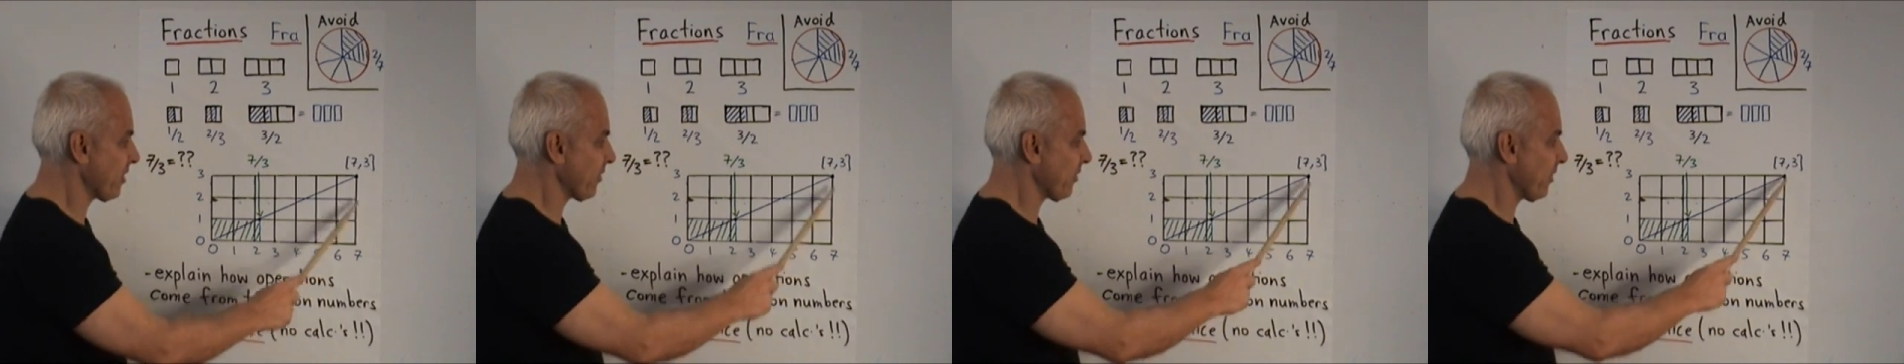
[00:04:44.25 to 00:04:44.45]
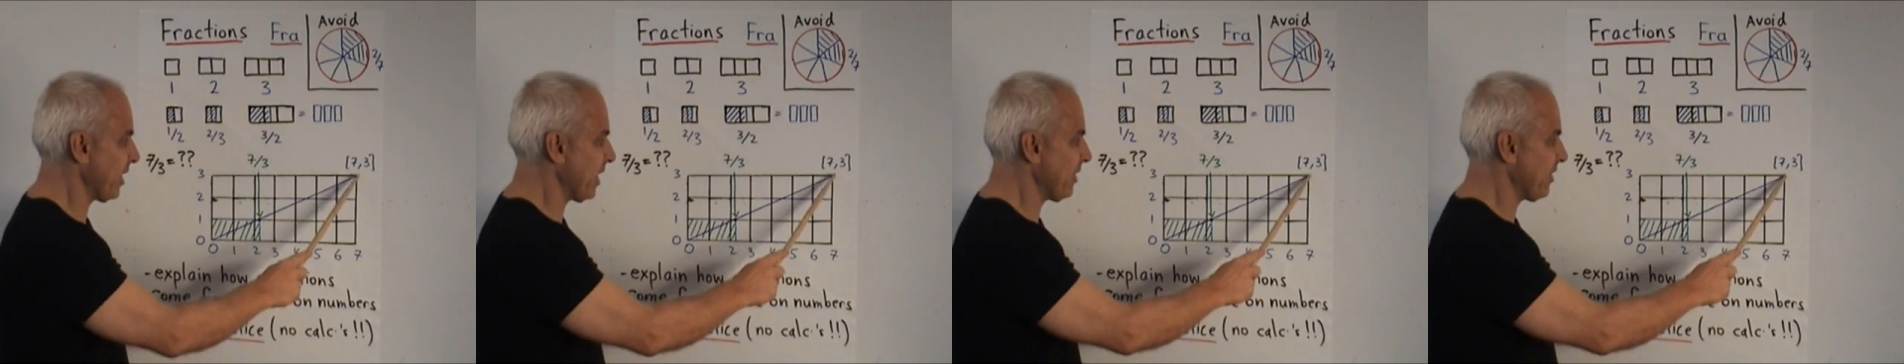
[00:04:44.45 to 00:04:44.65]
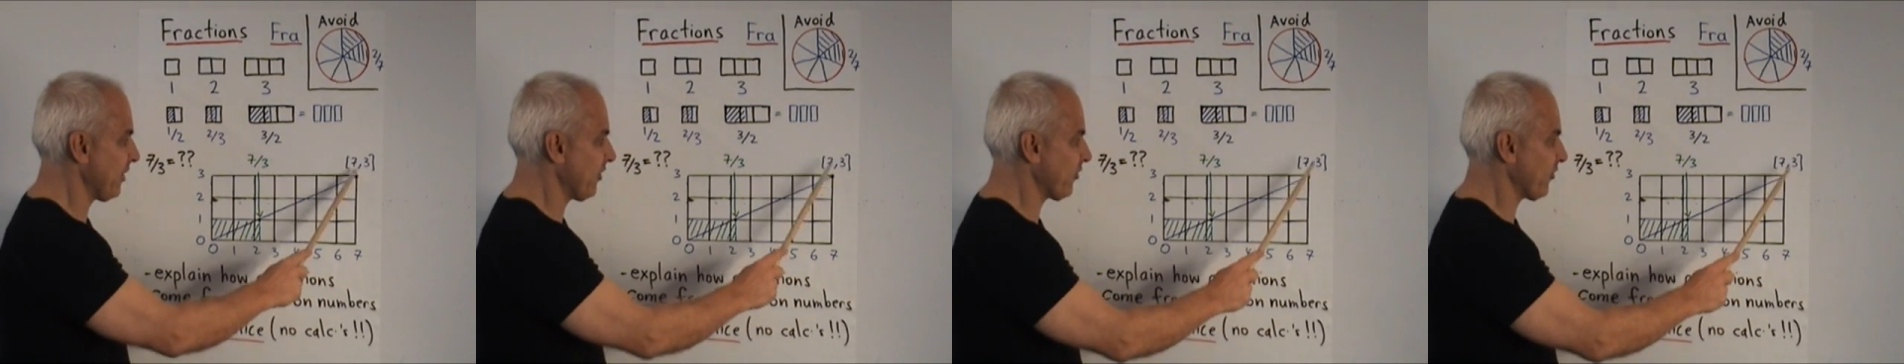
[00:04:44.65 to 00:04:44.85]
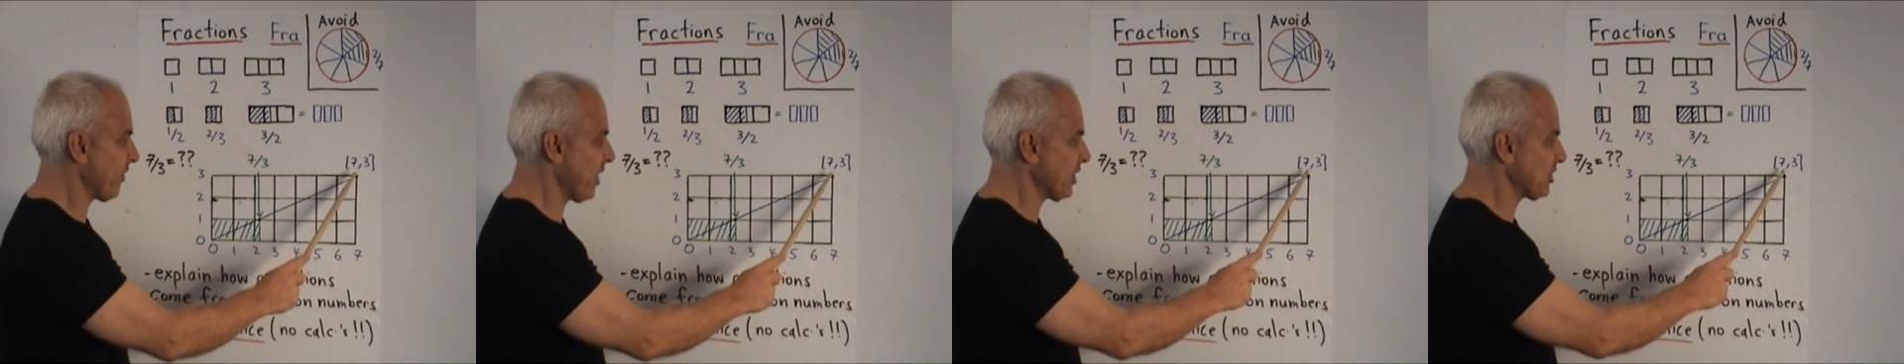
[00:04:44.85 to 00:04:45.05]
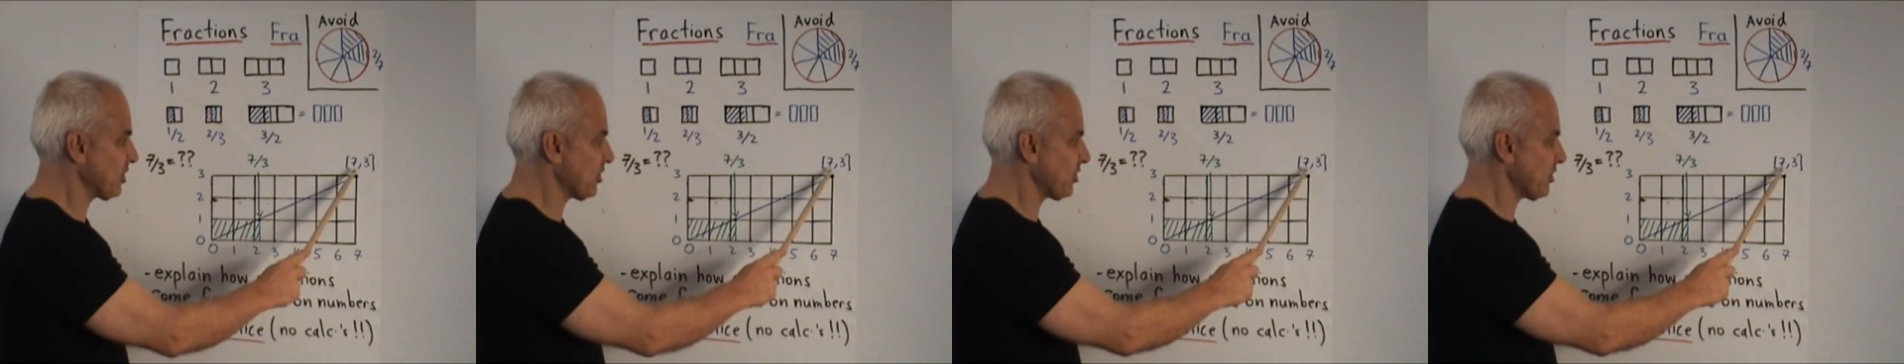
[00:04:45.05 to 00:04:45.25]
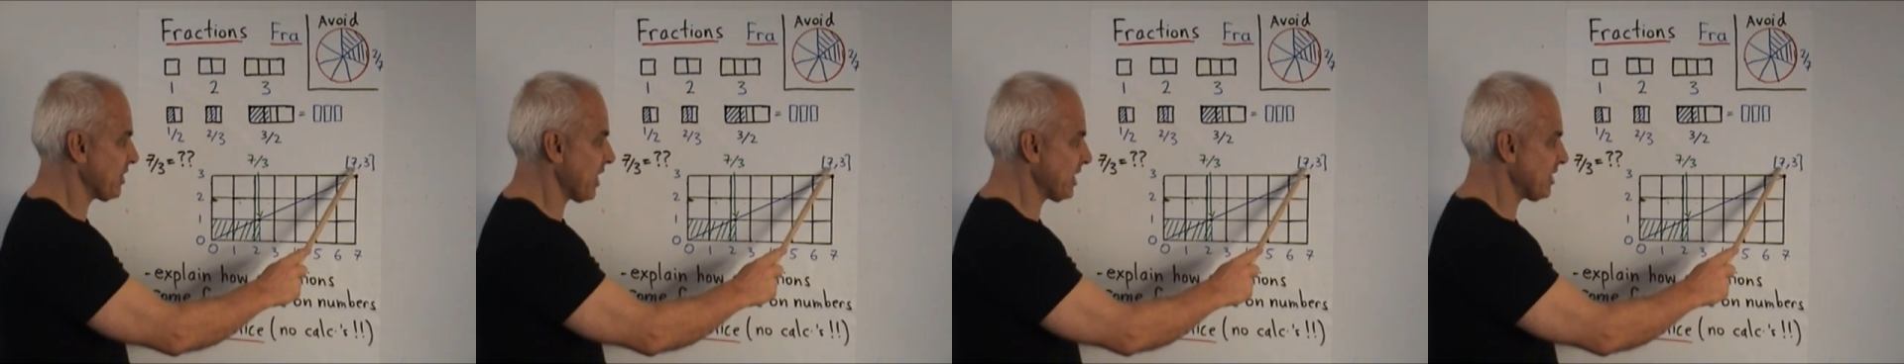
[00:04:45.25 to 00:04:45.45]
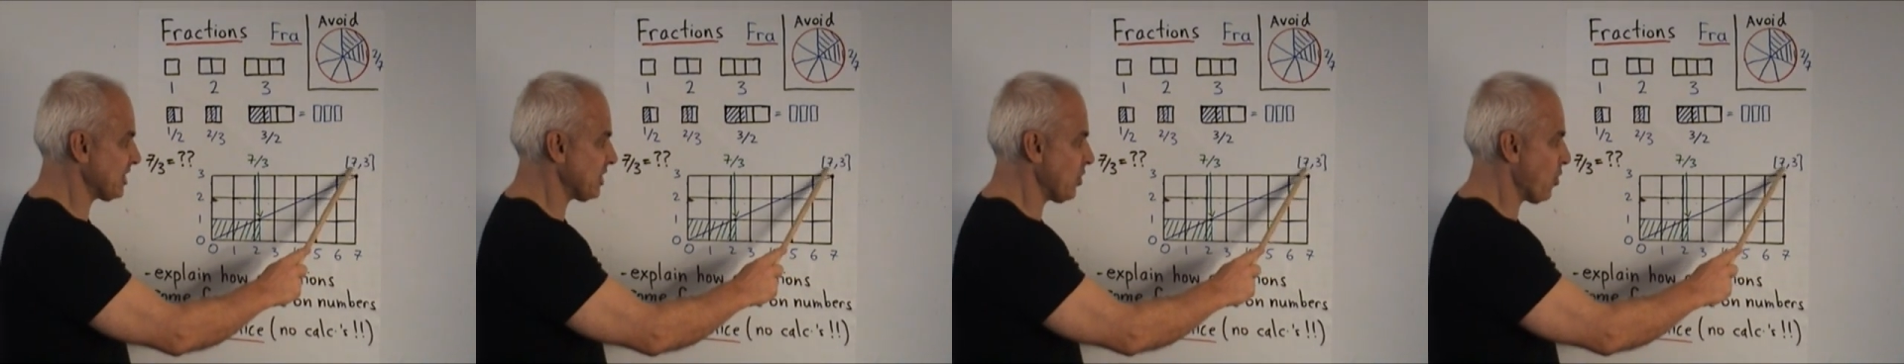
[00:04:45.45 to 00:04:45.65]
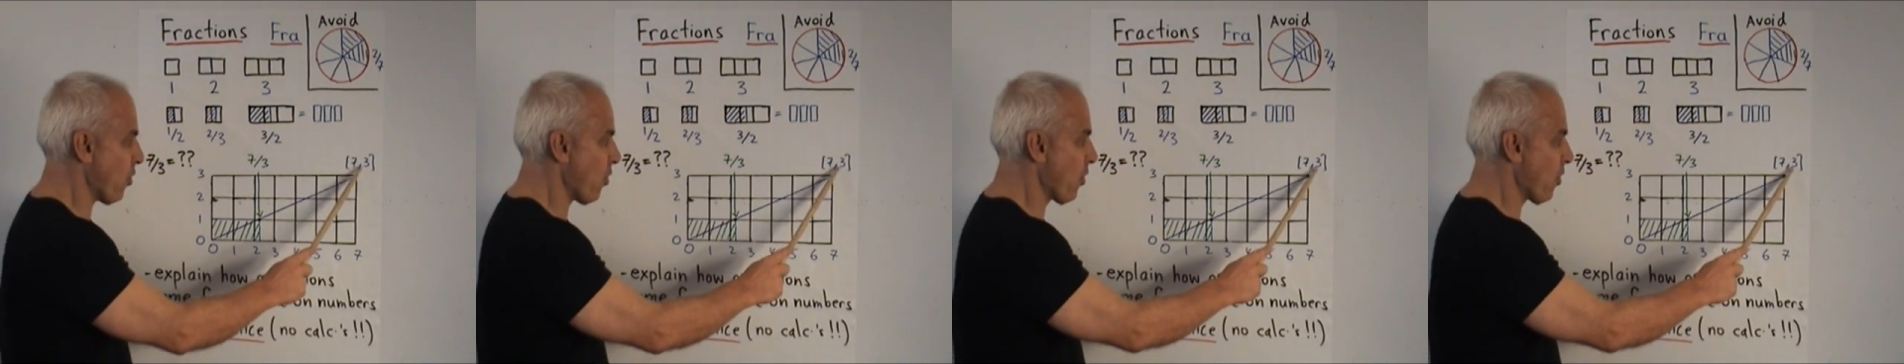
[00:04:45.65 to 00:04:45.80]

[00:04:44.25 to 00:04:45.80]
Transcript: 3 in this direction, so that's the